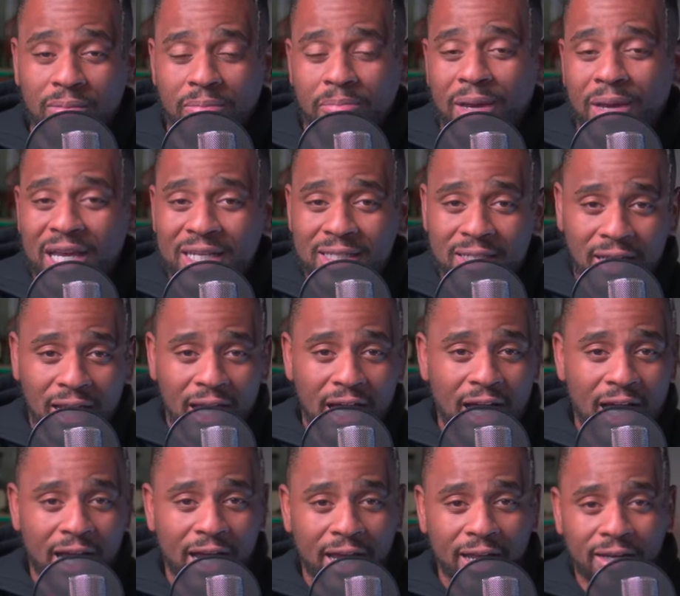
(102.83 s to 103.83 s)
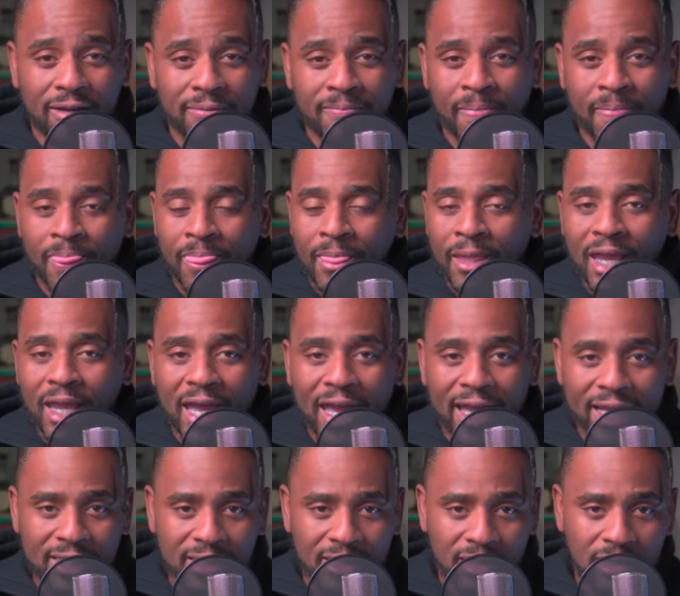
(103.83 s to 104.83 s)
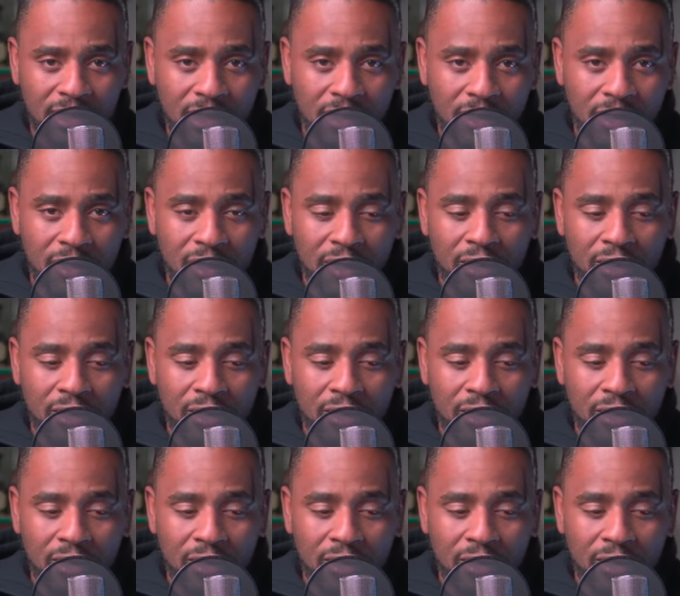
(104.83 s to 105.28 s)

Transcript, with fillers: Best Glide, ESEE,